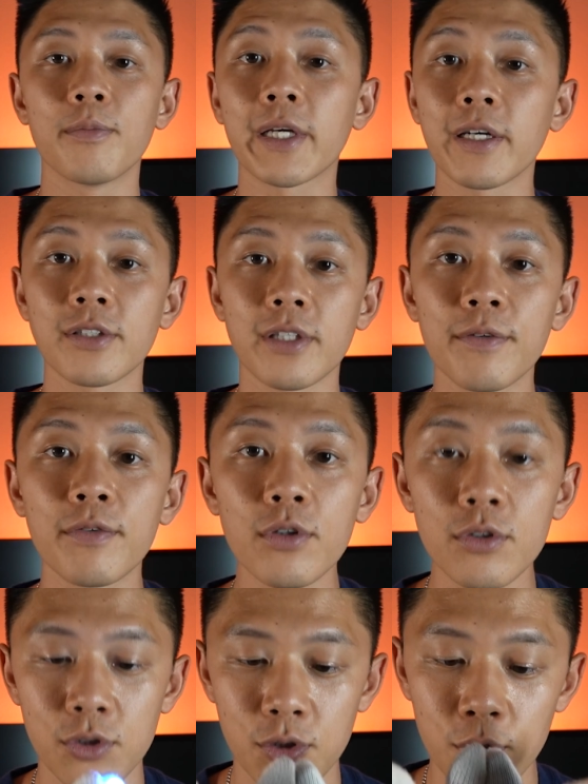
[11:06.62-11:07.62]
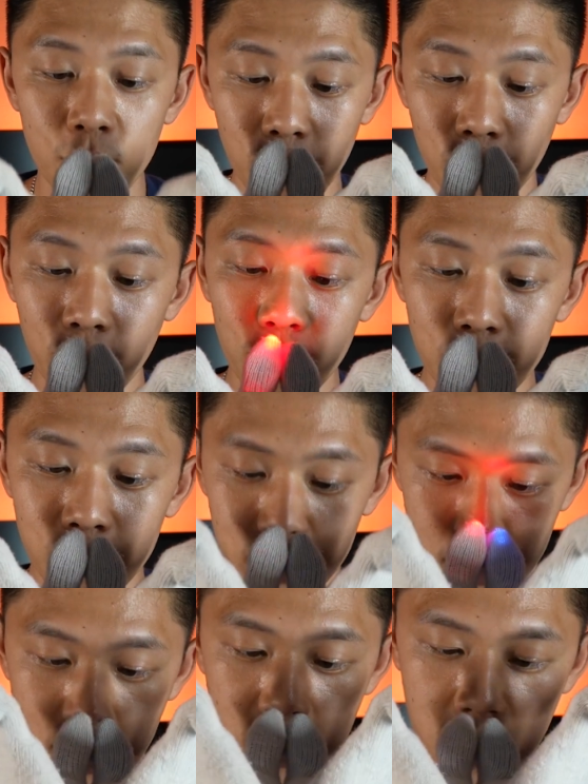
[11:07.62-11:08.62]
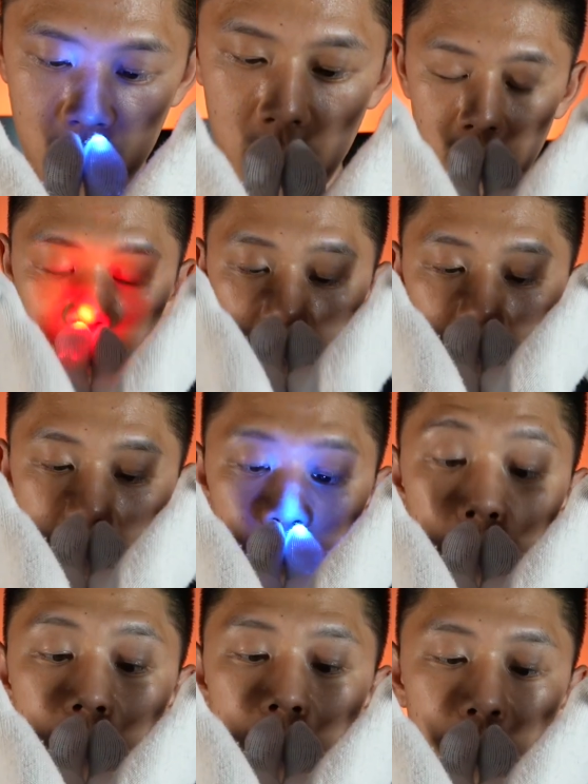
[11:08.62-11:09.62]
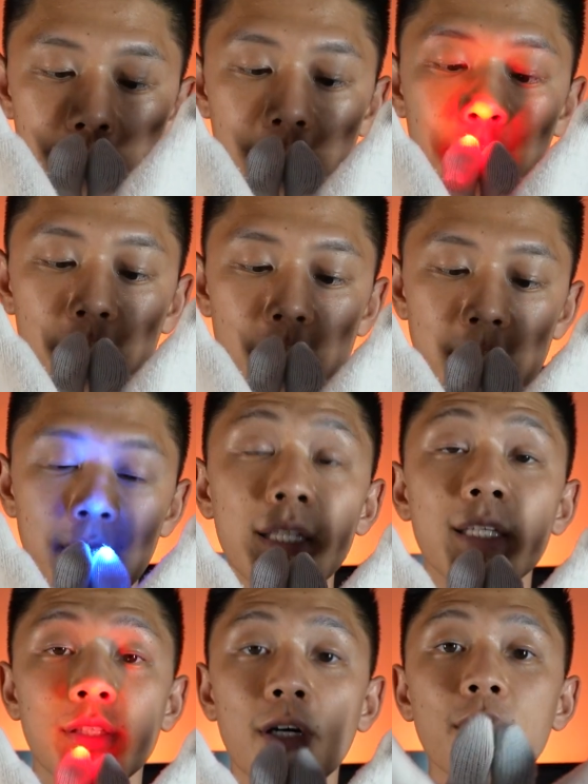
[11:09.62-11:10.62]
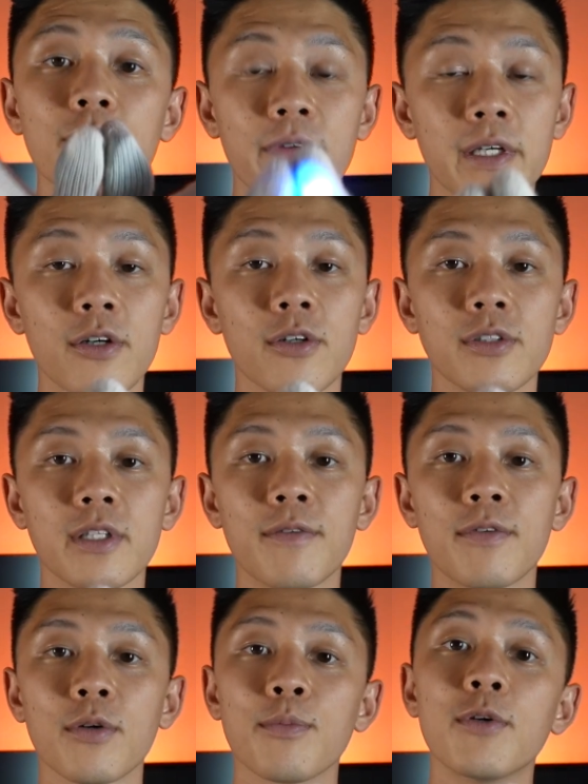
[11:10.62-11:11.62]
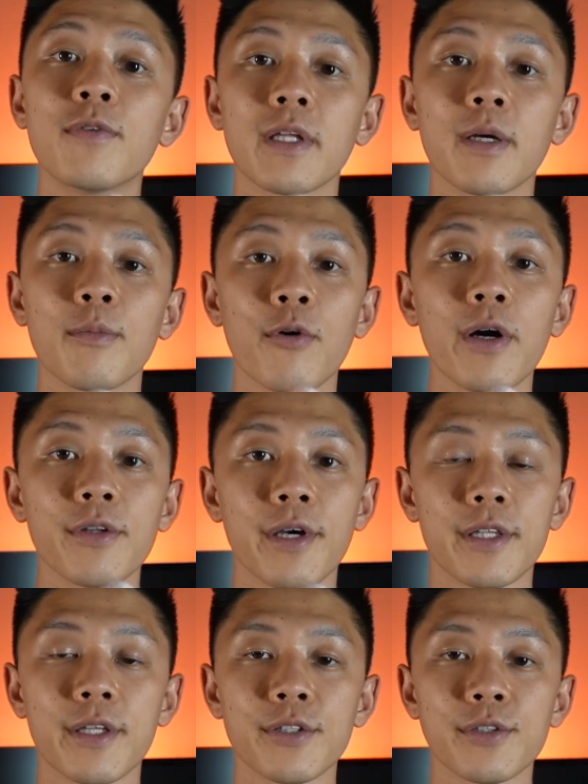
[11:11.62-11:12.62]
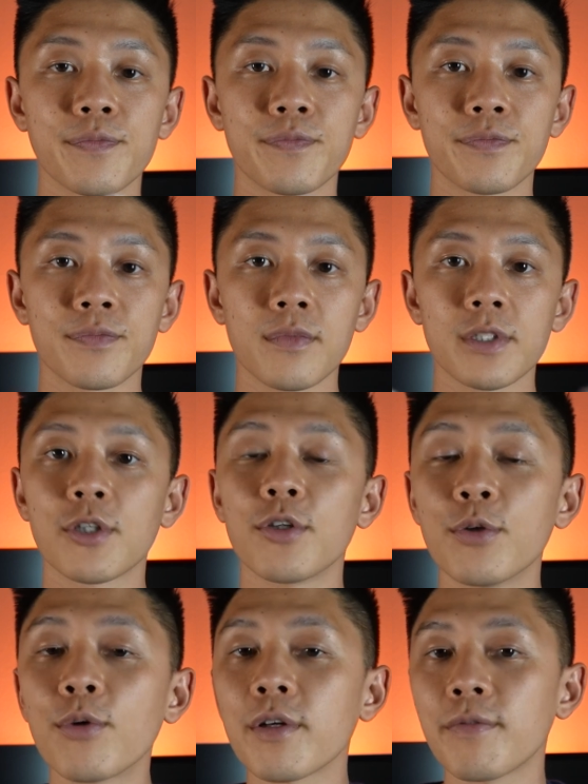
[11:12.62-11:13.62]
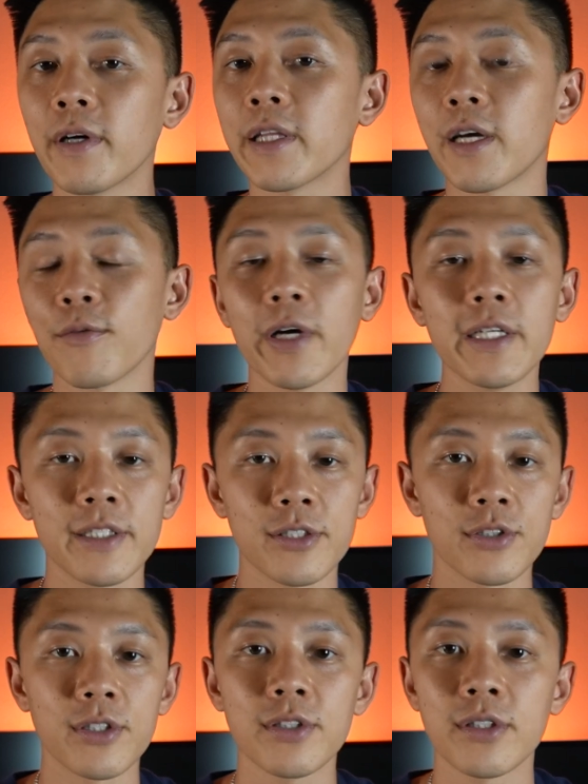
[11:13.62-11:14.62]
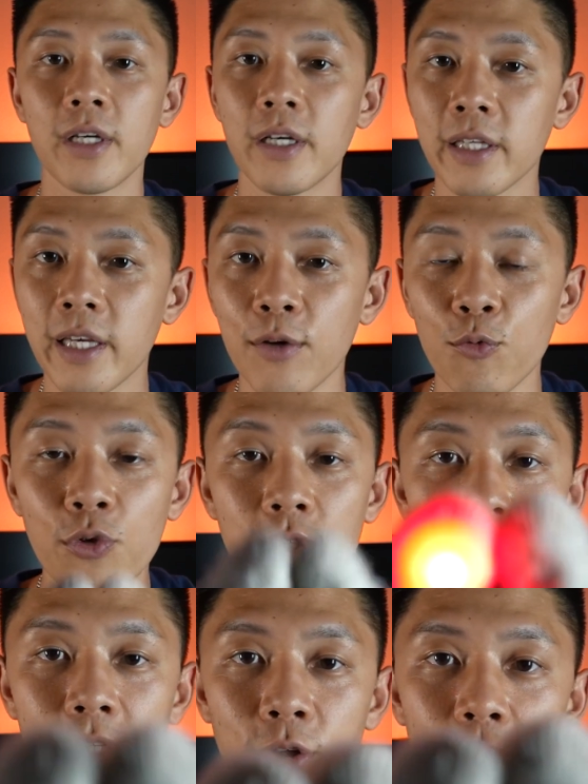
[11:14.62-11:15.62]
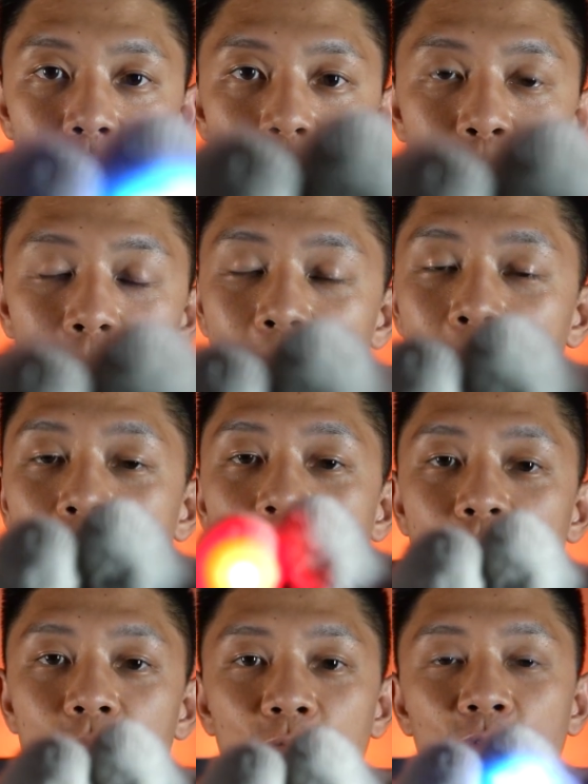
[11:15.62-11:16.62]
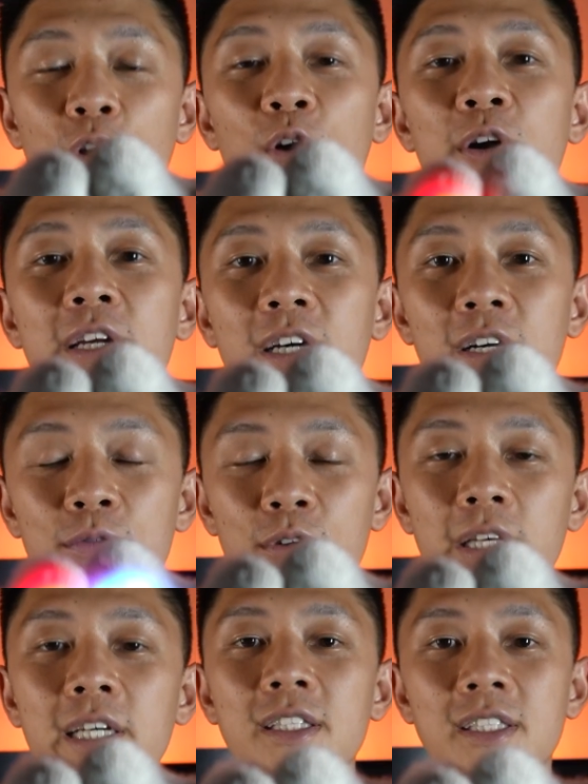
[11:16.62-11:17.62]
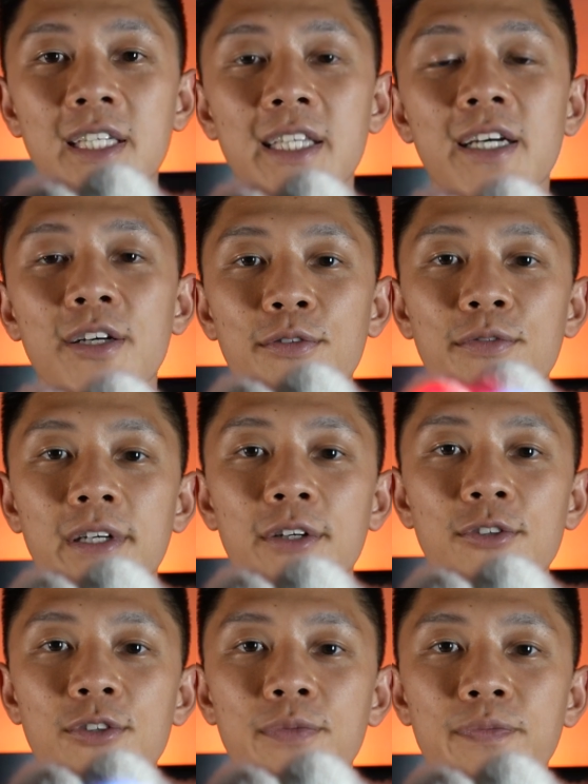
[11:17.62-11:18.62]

Because if you're too close, they may not be able to see these other fingers if you're moving them around like this. So you want to find that right distance, get really close, but far enough where they could see the other fingers.